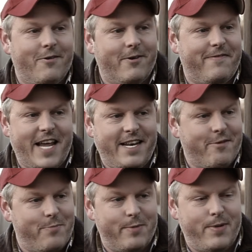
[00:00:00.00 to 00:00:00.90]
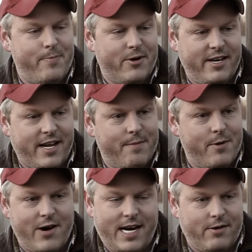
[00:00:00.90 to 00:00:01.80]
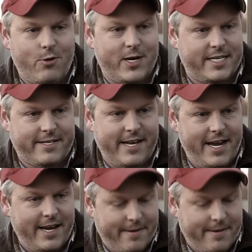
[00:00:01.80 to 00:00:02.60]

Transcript: Well, if that don't put pepper in the gumbo, I don't know what to say.